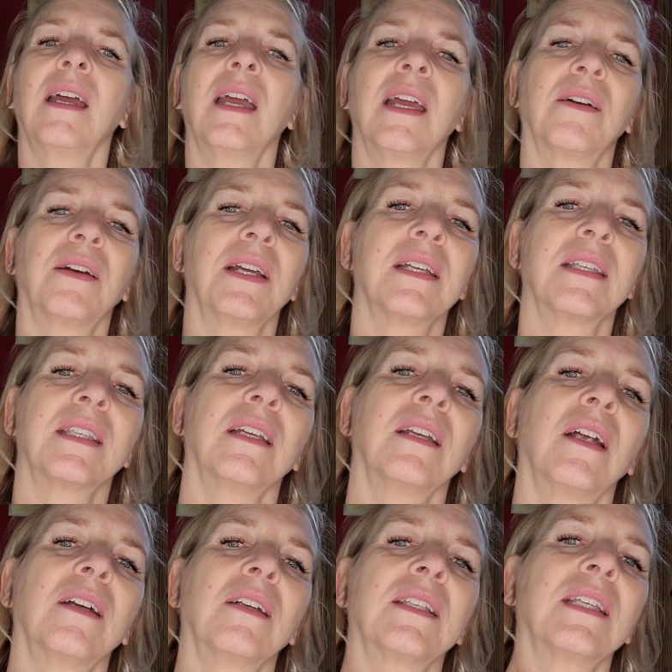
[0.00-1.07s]
areas in
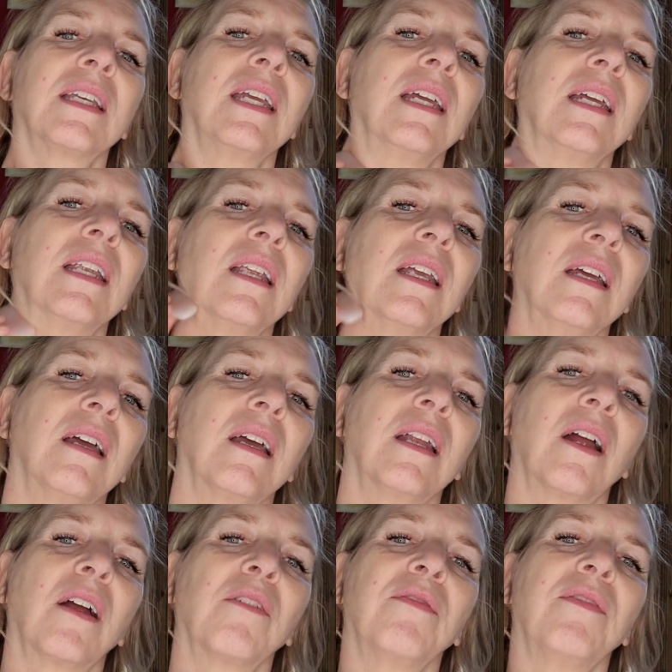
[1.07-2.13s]
our skin and
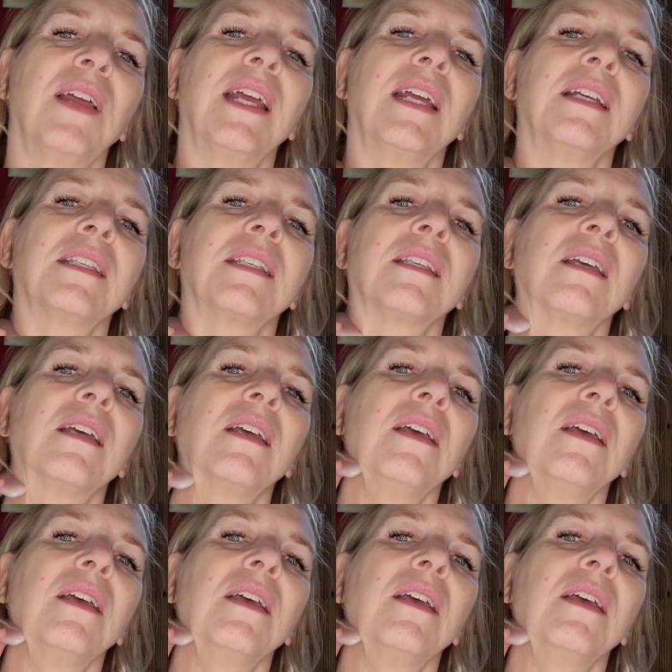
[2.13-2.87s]
our face.